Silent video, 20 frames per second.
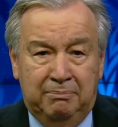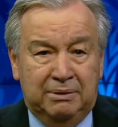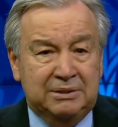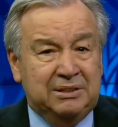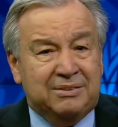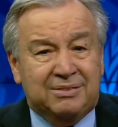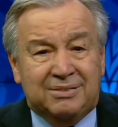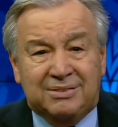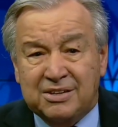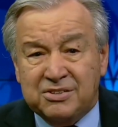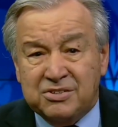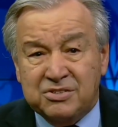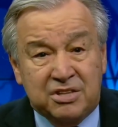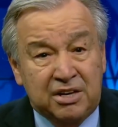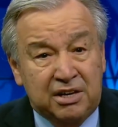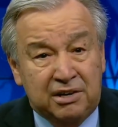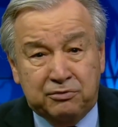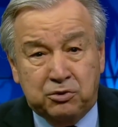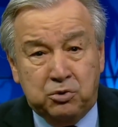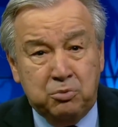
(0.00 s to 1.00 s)
But it
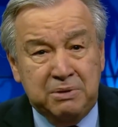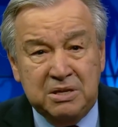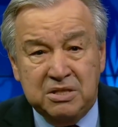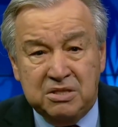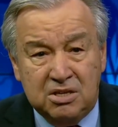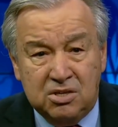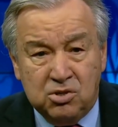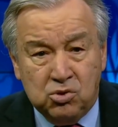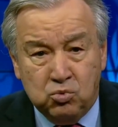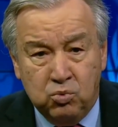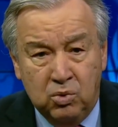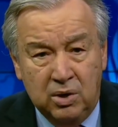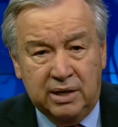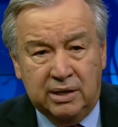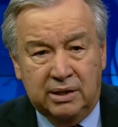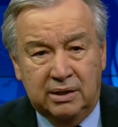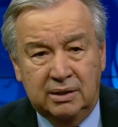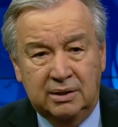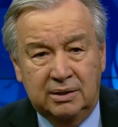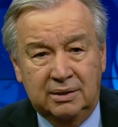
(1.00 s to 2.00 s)
doesn't have to be this
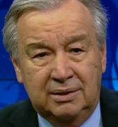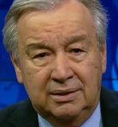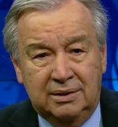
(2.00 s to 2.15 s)
way.